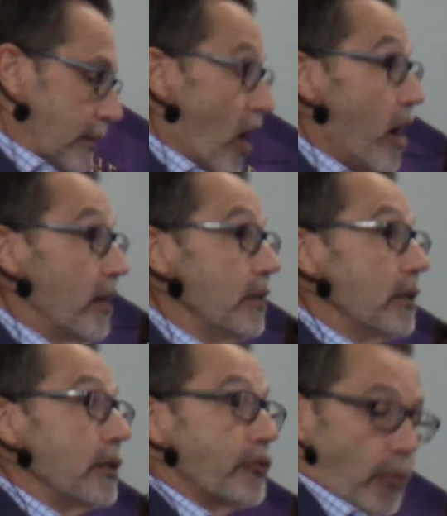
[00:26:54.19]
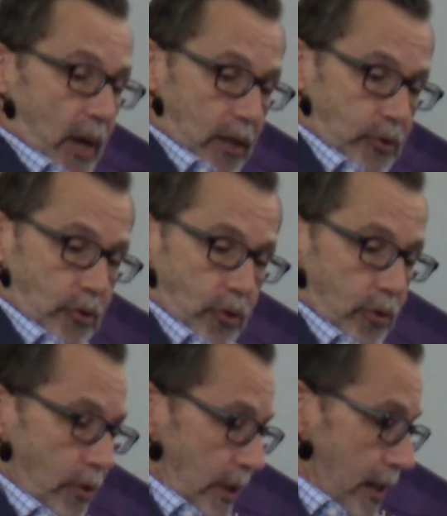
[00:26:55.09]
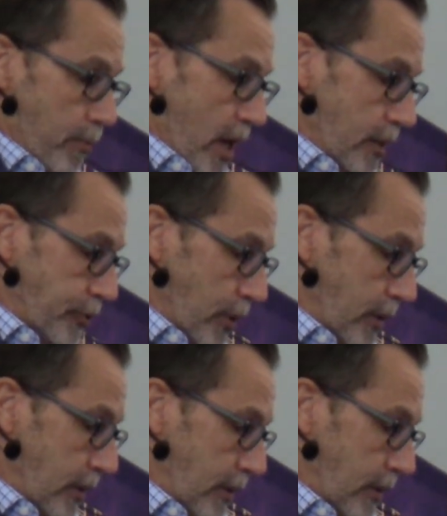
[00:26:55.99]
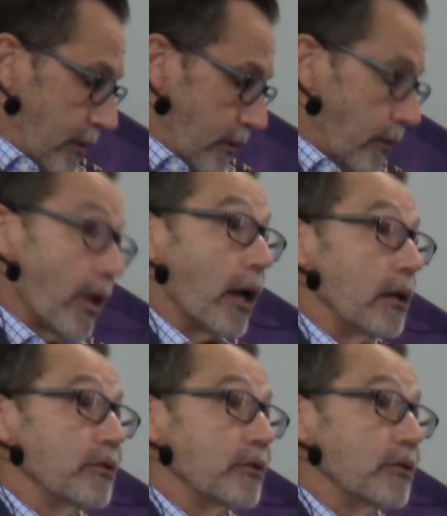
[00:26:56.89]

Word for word: God is about to do amazing things.